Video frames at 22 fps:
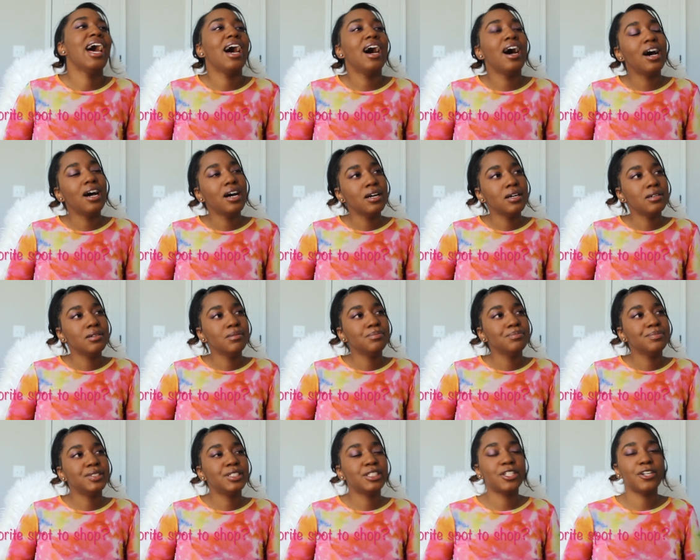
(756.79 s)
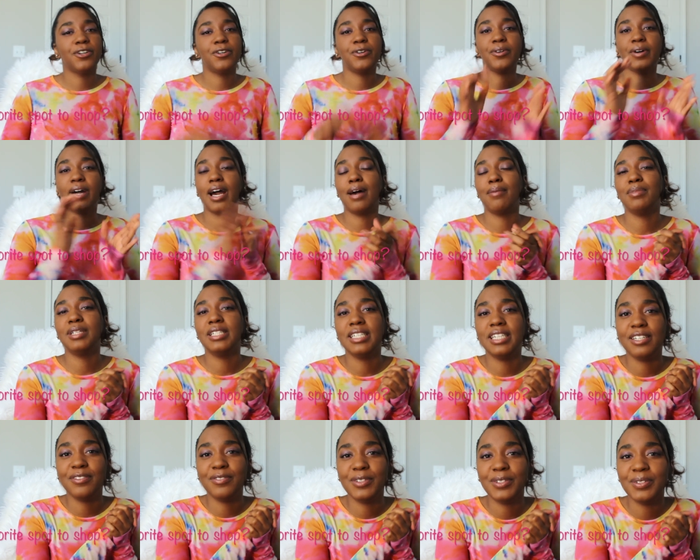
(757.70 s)
Um, so I'm gonna
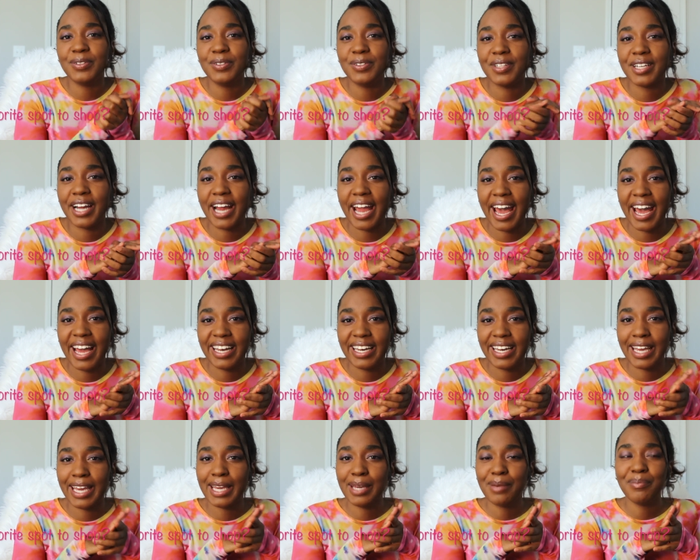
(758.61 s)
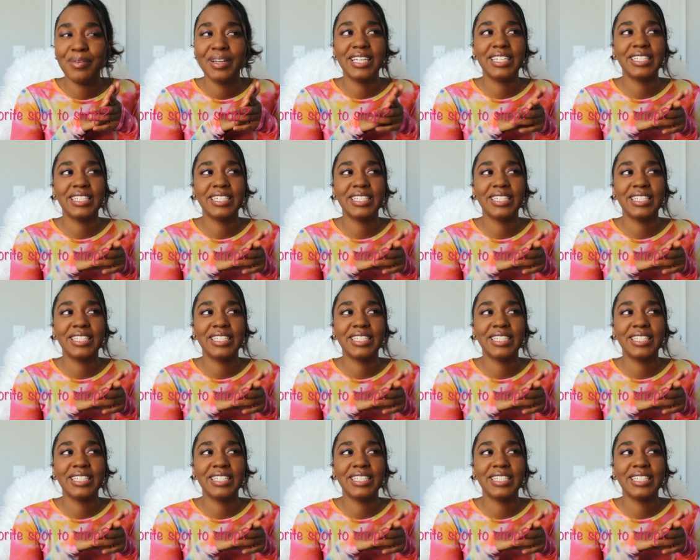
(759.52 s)
give you their at name.